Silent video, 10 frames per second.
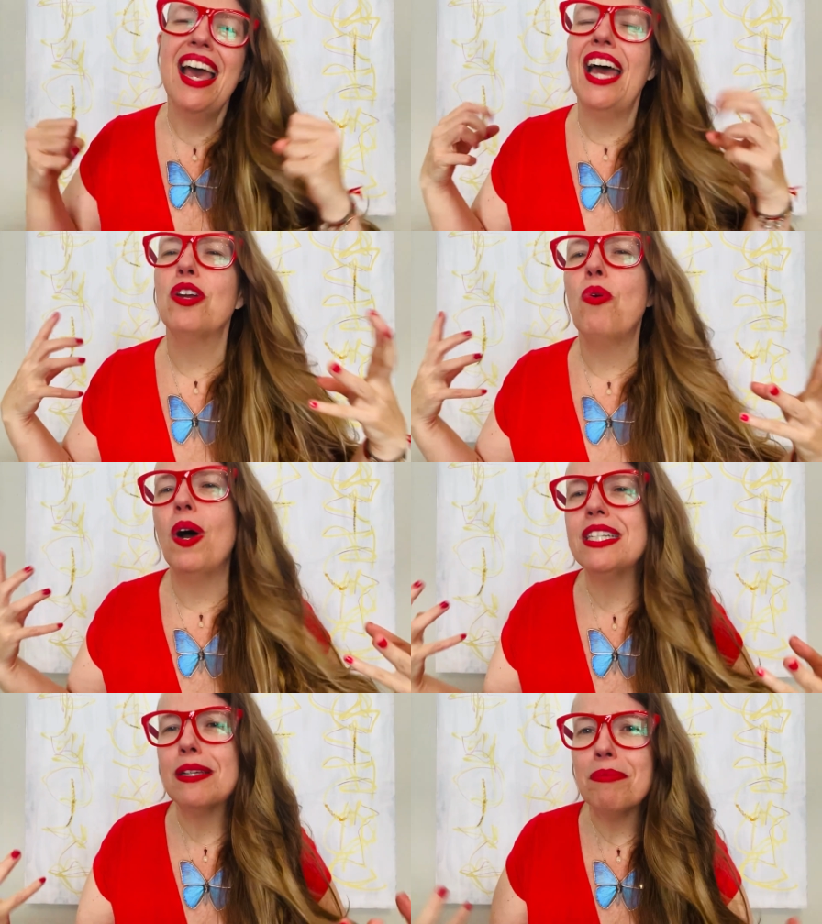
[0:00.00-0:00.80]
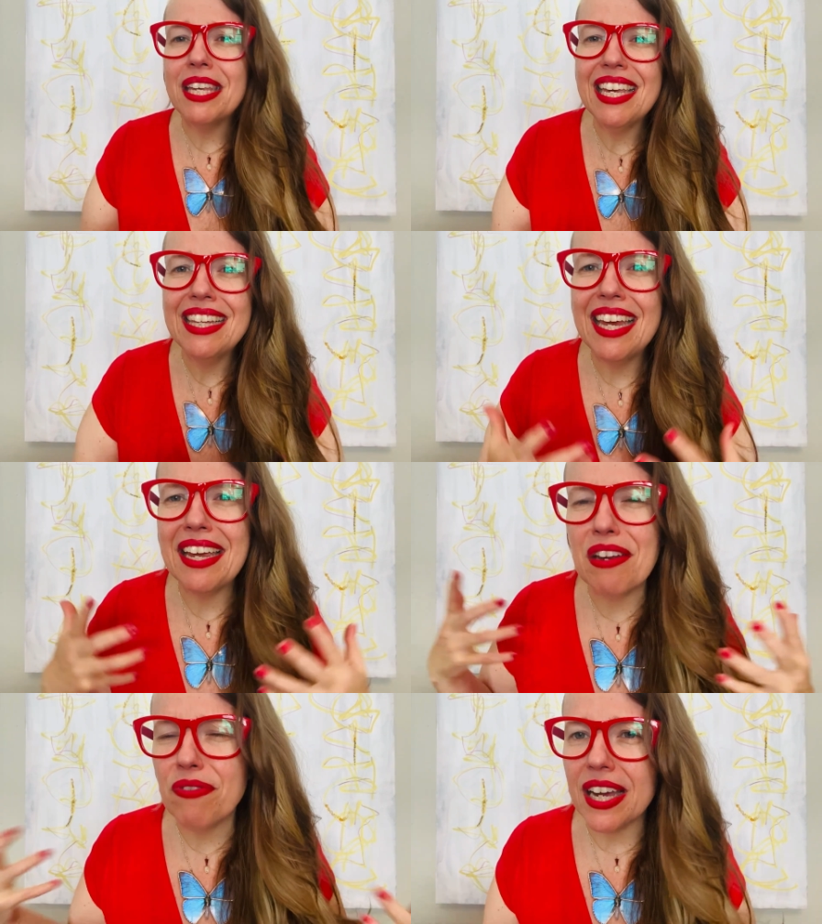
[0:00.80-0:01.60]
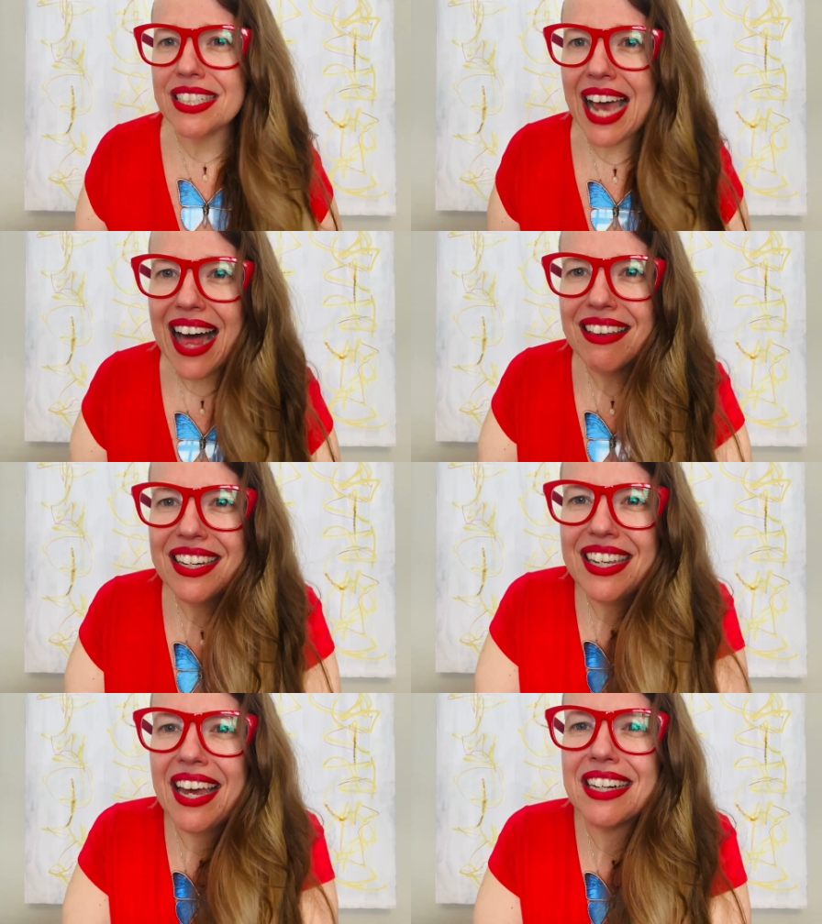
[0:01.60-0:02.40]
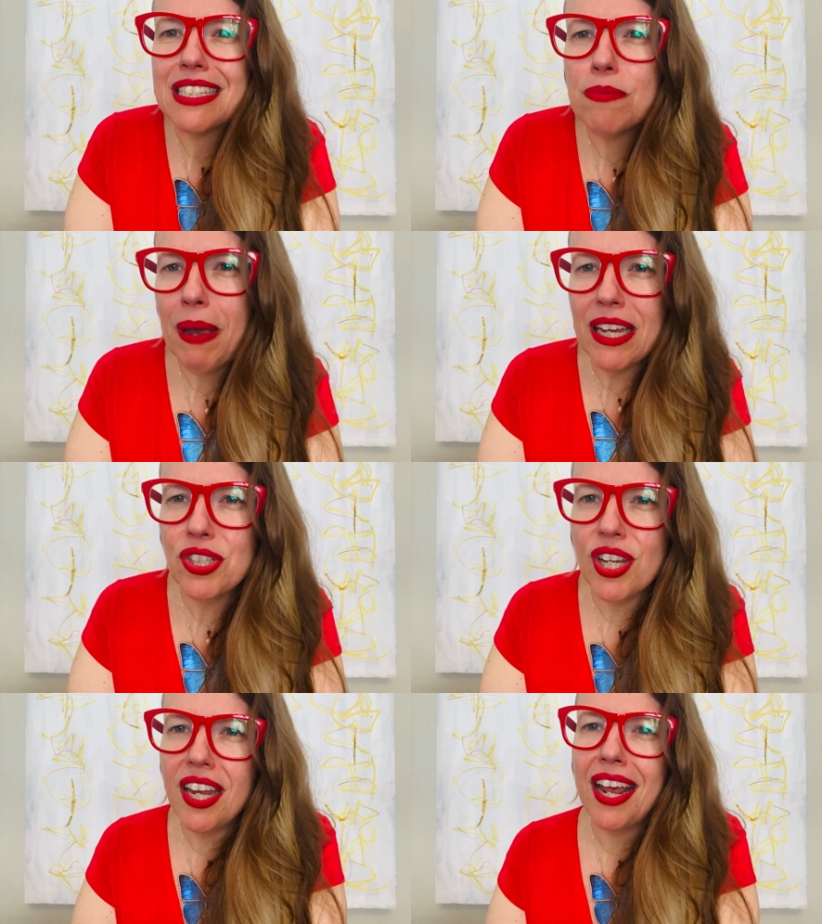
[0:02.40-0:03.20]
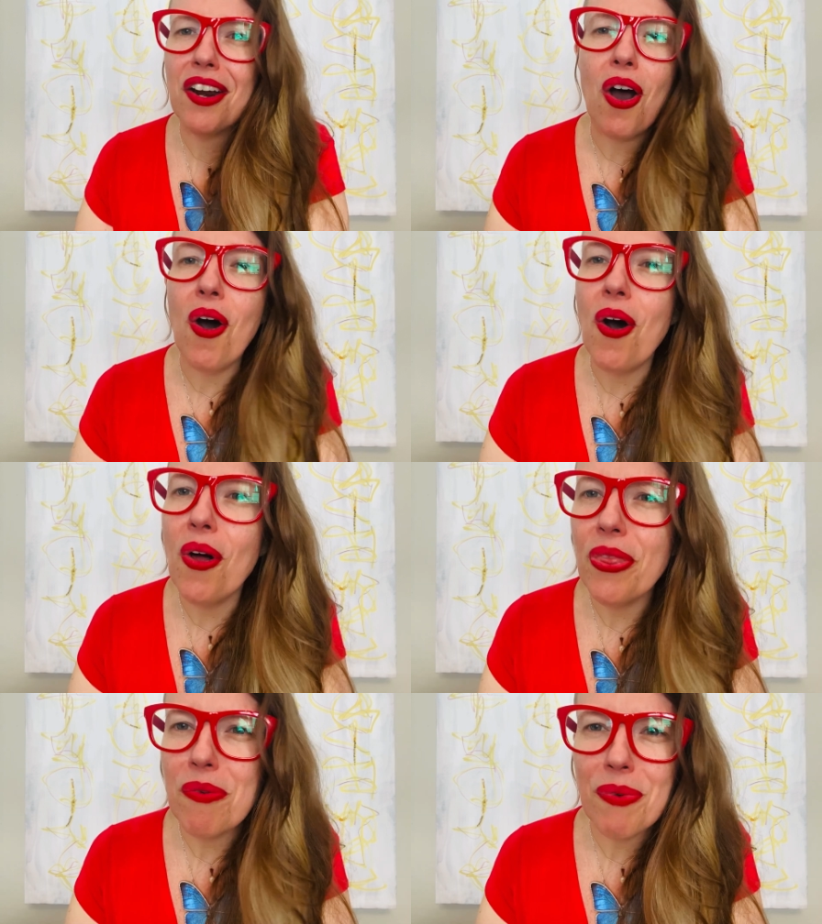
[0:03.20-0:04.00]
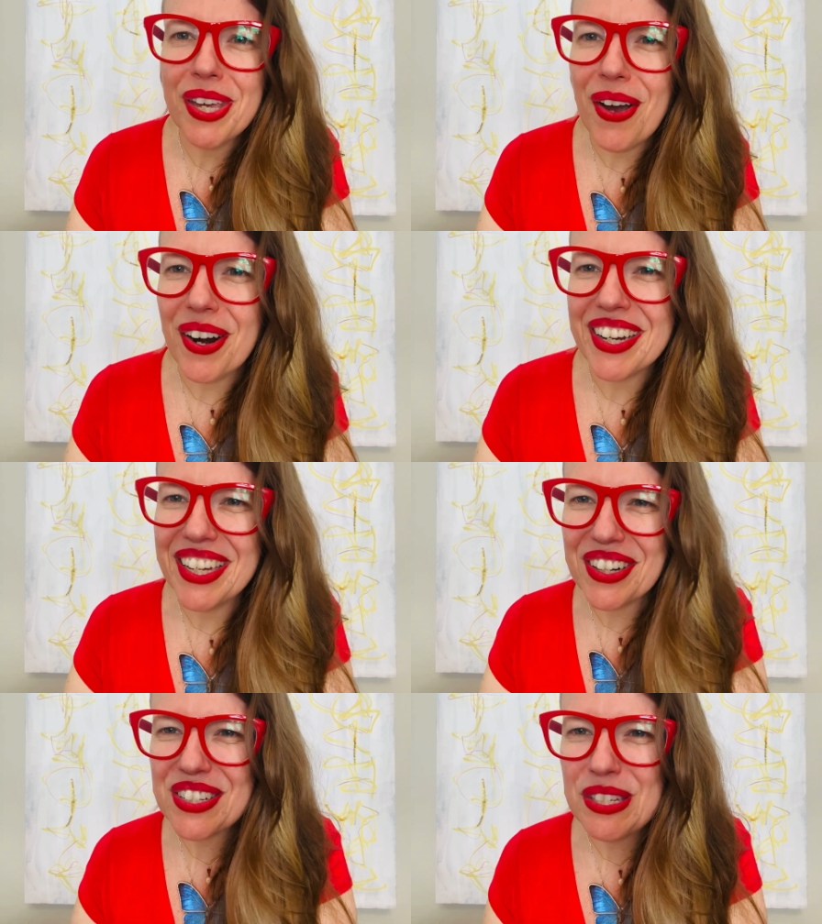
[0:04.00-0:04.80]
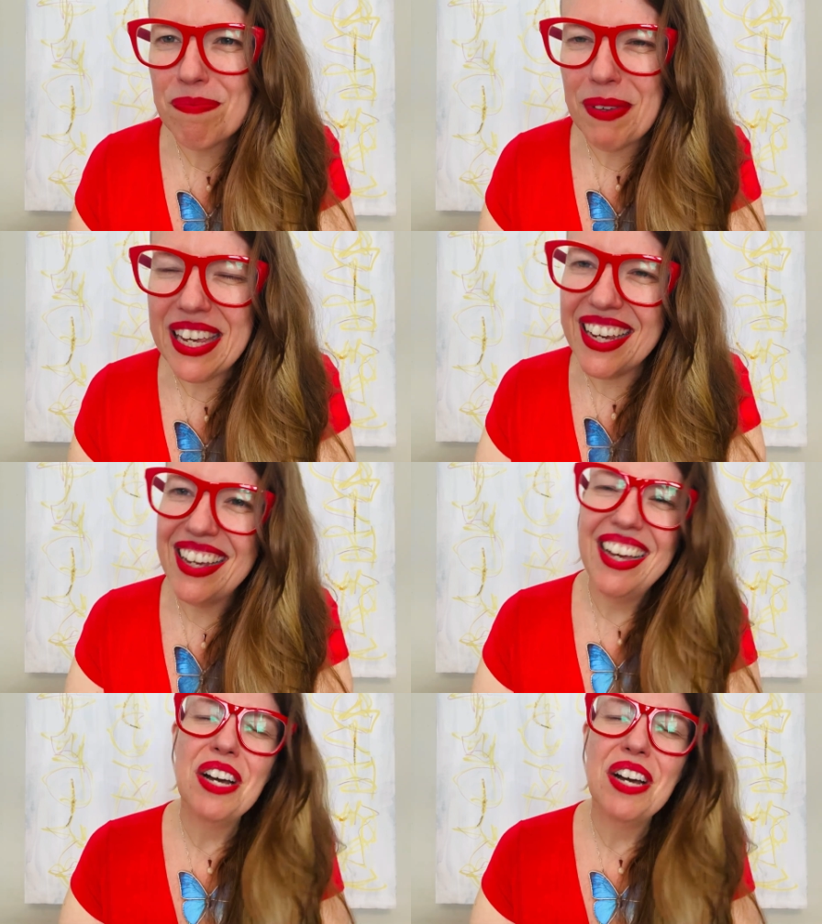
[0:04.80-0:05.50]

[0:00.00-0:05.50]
and quantum healing and vitality and expansion and all that we are here to be.